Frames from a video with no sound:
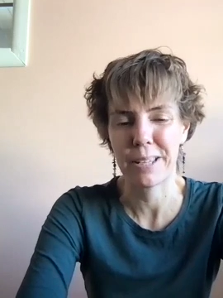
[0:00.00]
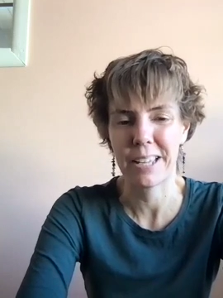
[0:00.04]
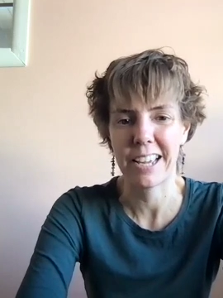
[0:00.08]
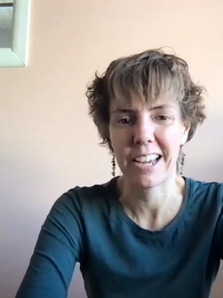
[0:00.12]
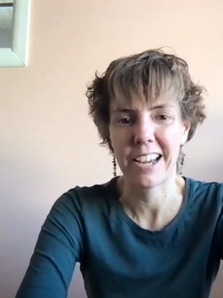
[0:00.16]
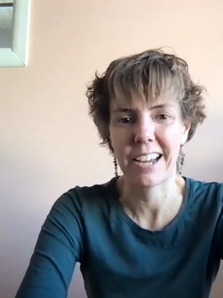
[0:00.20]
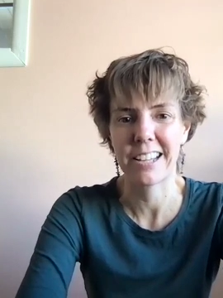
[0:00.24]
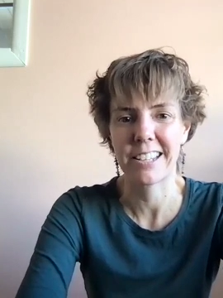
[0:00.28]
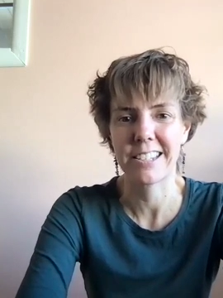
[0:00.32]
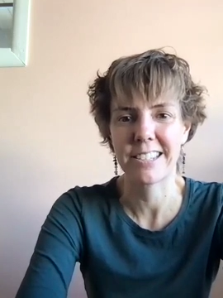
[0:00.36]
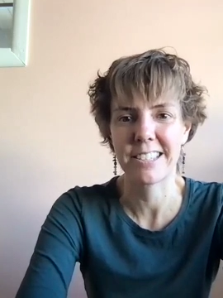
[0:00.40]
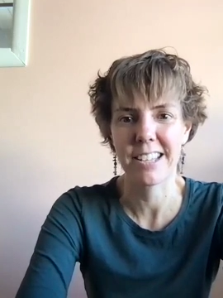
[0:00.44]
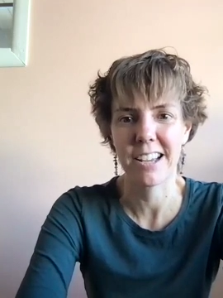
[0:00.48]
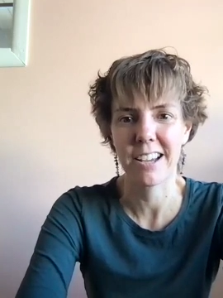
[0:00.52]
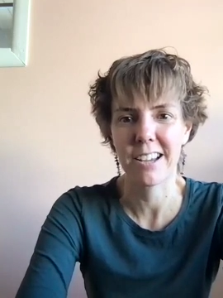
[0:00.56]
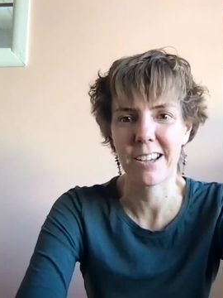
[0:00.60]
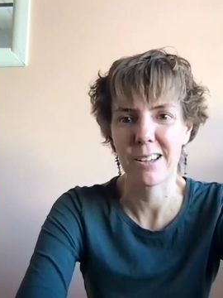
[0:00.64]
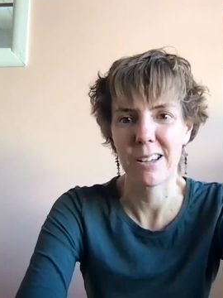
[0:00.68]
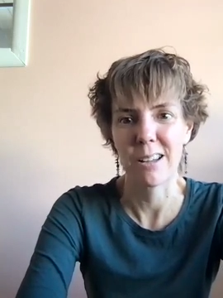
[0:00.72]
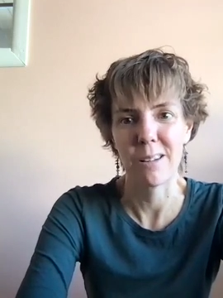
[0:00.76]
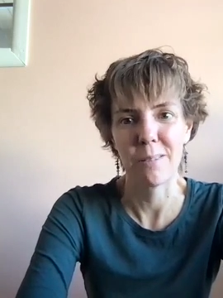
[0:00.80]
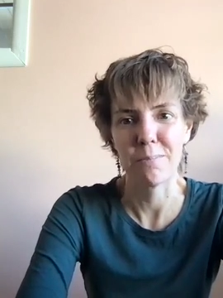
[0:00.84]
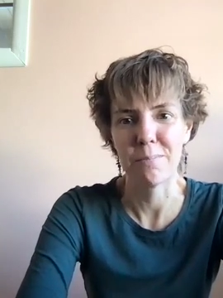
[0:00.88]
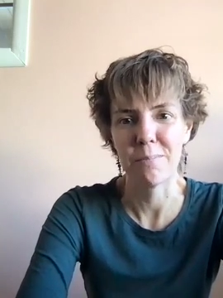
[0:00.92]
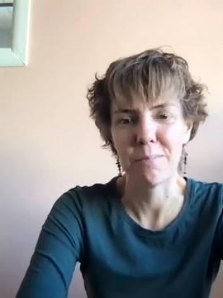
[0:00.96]
And,
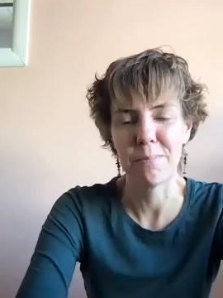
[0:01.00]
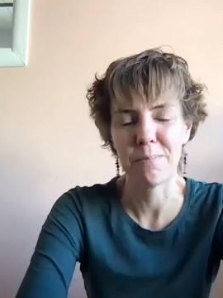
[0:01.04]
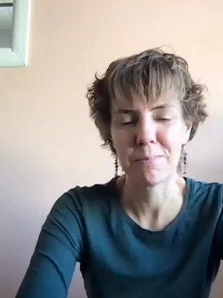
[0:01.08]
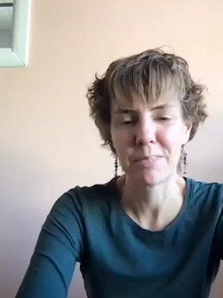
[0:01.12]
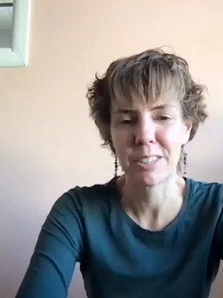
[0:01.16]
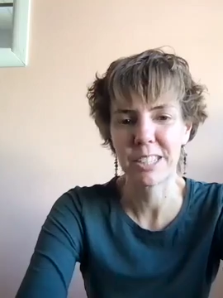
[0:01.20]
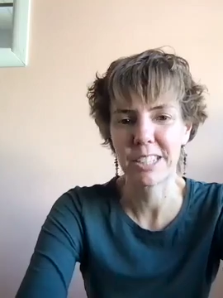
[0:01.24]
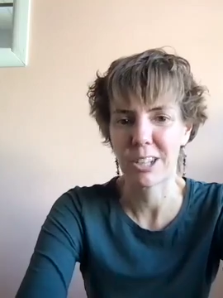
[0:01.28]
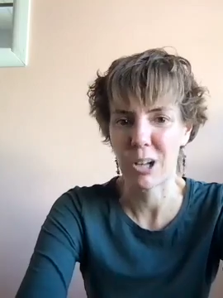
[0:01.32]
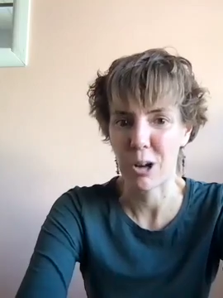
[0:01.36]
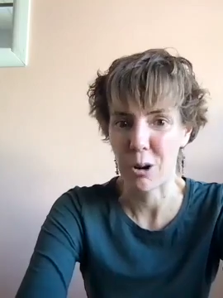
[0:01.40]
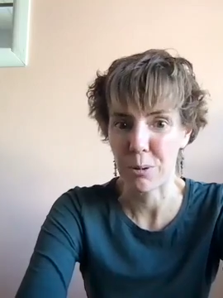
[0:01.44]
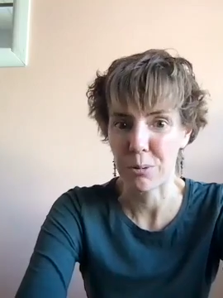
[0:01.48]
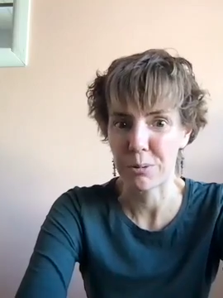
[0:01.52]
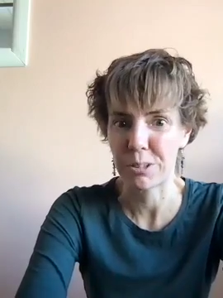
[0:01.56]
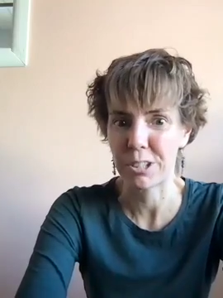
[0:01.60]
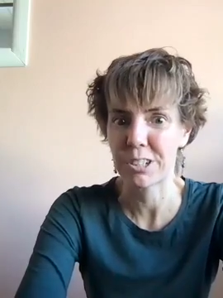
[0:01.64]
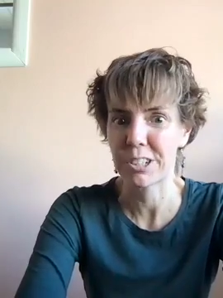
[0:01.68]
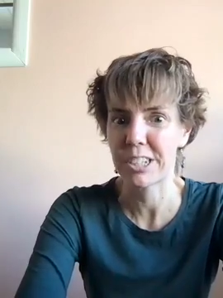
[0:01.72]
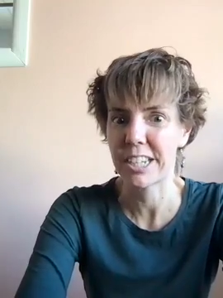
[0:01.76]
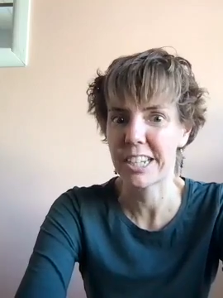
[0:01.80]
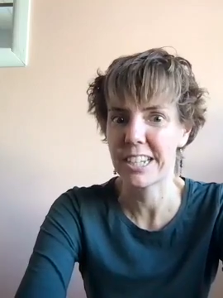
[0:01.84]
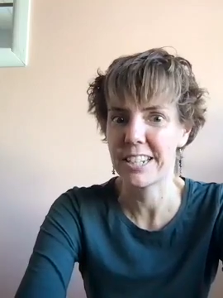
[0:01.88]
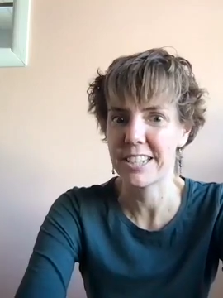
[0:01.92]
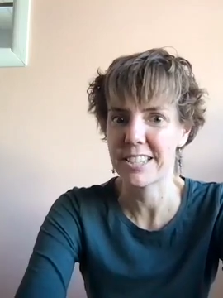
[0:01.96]

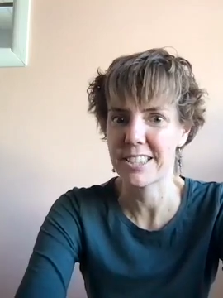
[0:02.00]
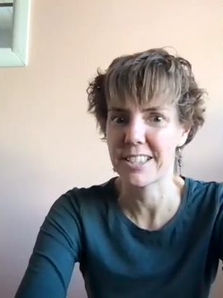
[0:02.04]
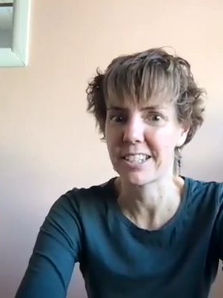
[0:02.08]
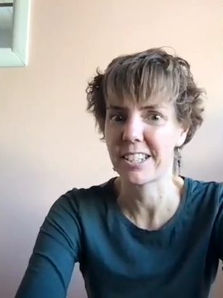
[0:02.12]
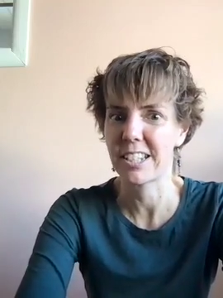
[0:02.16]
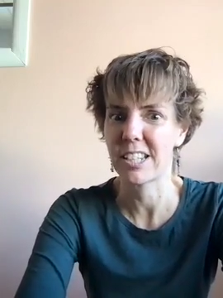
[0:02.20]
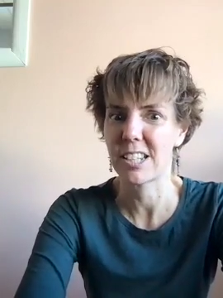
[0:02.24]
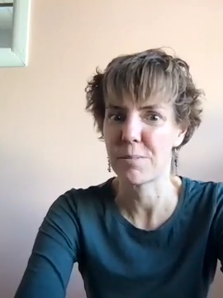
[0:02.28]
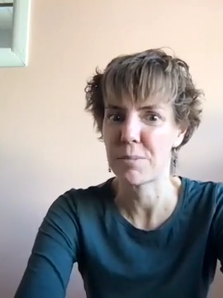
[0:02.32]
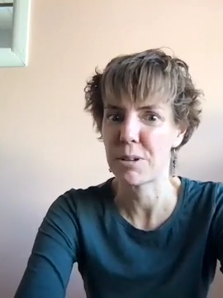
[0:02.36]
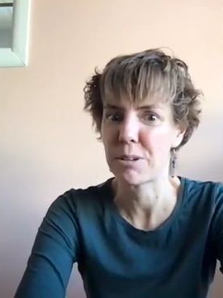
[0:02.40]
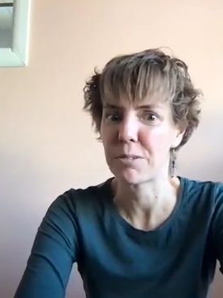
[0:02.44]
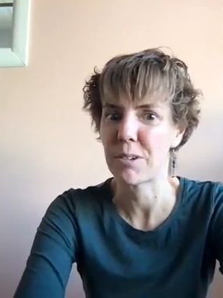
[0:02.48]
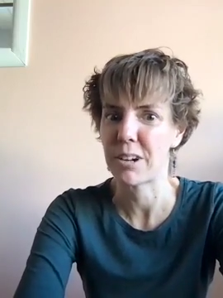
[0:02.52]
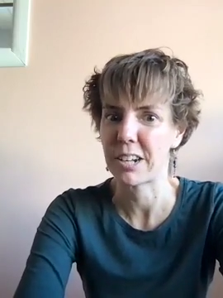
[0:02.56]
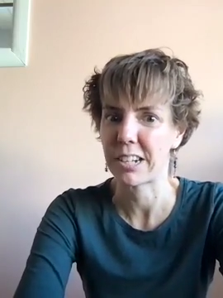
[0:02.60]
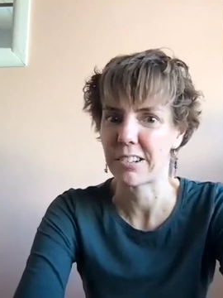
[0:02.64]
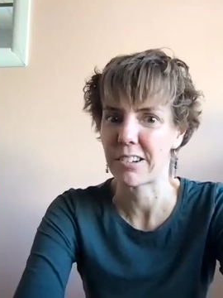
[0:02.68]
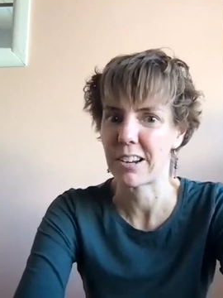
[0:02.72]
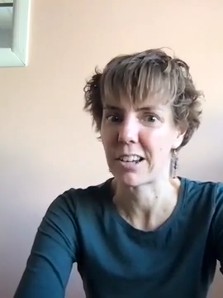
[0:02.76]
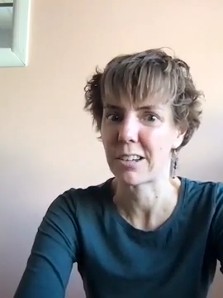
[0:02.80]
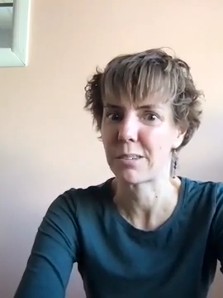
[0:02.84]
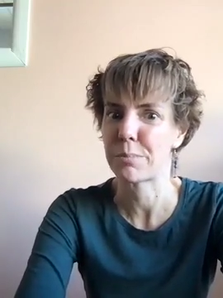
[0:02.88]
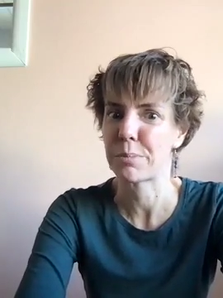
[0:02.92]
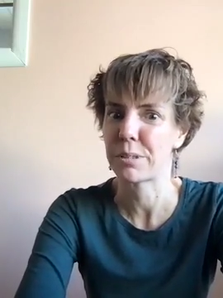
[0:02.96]
your kid isn't going to be
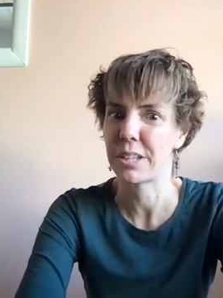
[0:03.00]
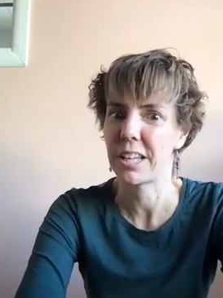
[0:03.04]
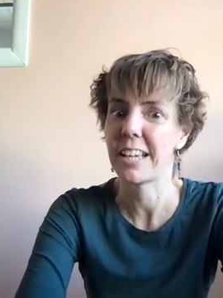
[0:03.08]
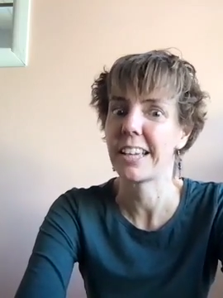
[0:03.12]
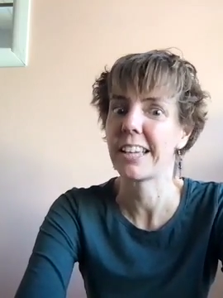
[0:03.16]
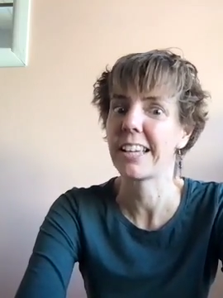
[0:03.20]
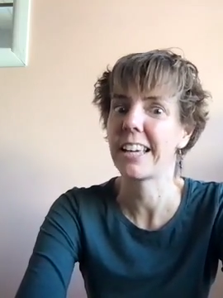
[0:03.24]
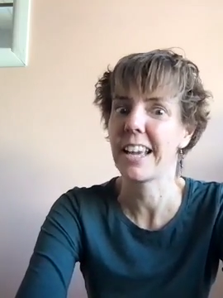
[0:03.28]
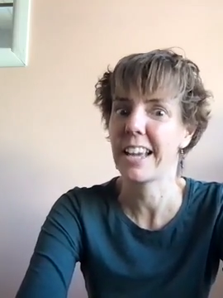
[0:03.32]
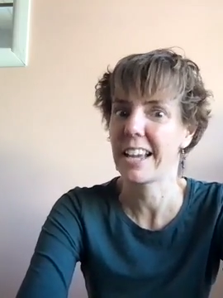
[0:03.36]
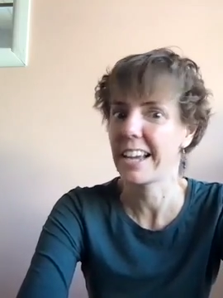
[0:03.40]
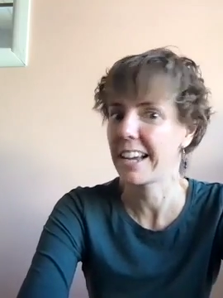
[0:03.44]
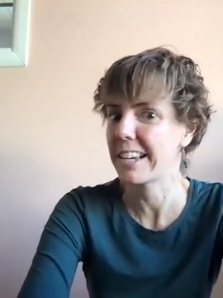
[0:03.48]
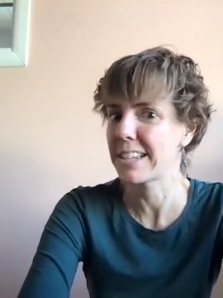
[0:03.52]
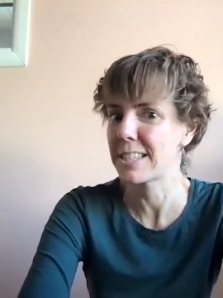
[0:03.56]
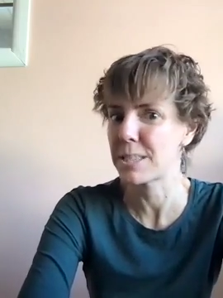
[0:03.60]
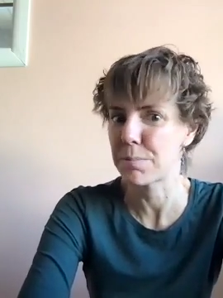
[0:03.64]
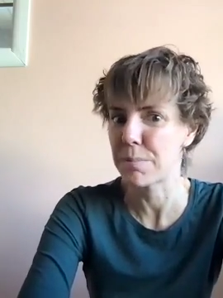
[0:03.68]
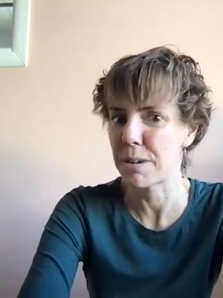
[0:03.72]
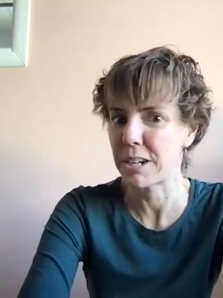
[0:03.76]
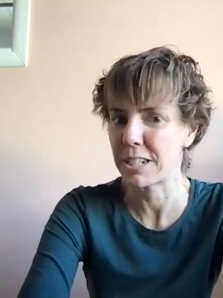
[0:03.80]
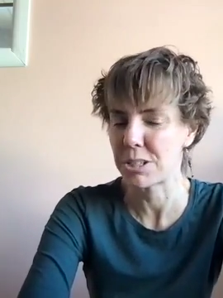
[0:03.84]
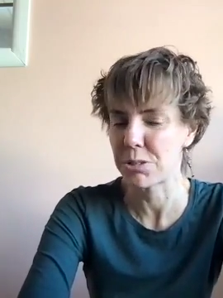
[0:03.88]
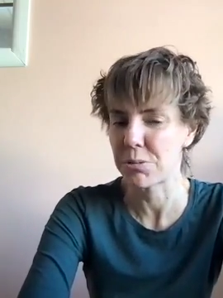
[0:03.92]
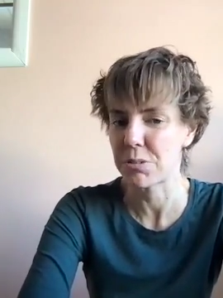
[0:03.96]
running around playing as
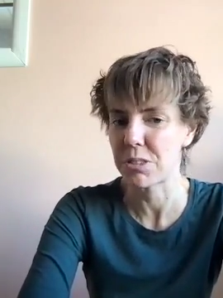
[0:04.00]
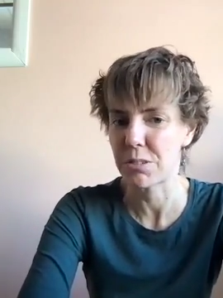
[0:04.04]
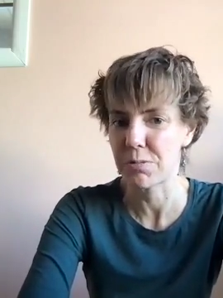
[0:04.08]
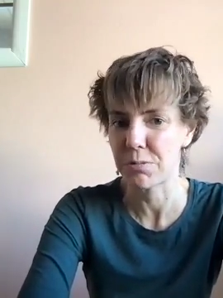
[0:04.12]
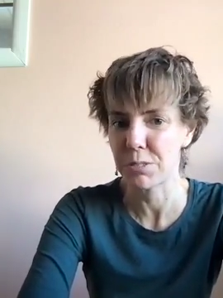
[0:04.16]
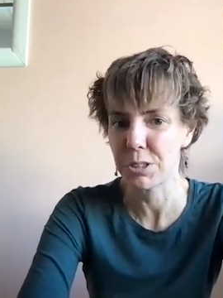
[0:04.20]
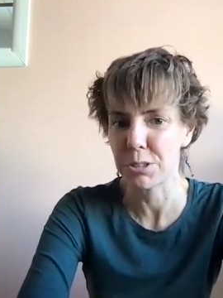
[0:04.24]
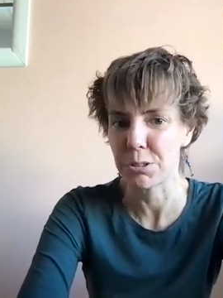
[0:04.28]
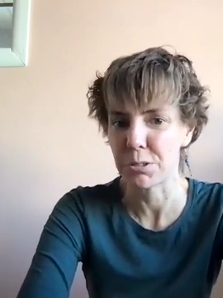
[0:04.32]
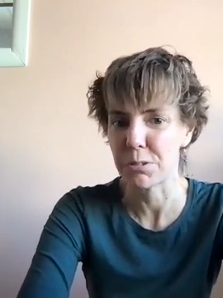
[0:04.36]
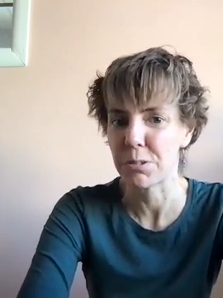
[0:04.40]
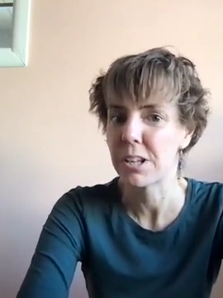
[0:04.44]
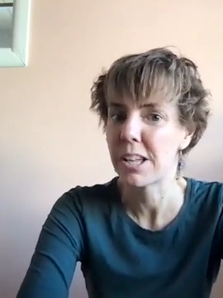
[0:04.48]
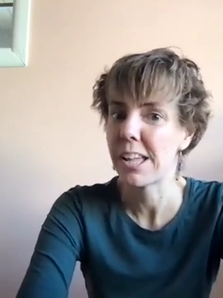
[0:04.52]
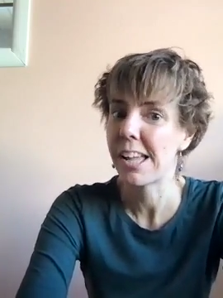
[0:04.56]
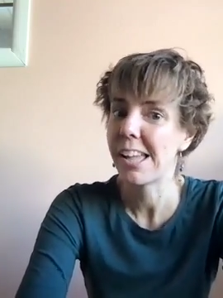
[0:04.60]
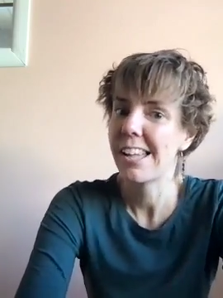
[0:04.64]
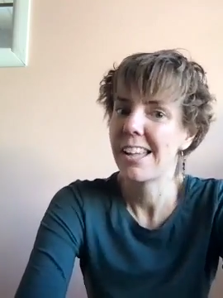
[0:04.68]
much with the flu.